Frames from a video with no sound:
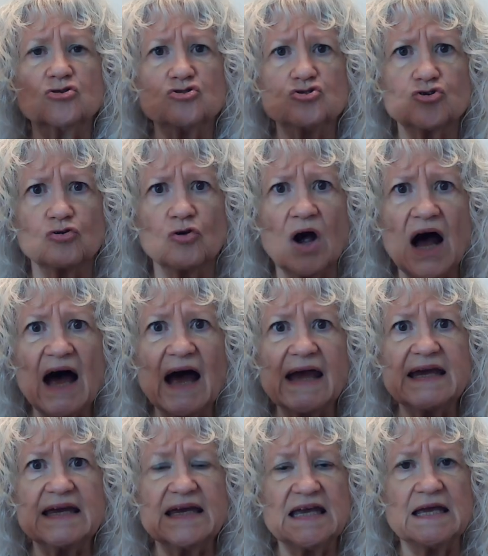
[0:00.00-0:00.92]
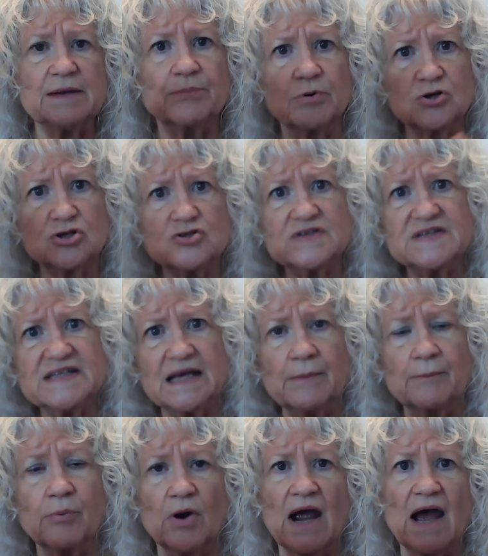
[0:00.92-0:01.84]
dry heat
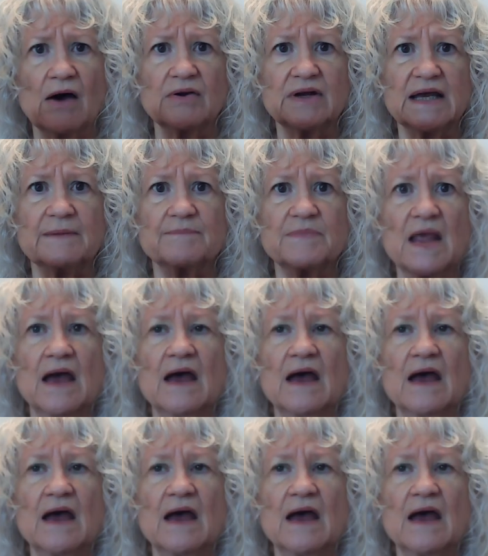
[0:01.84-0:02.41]
producing browning.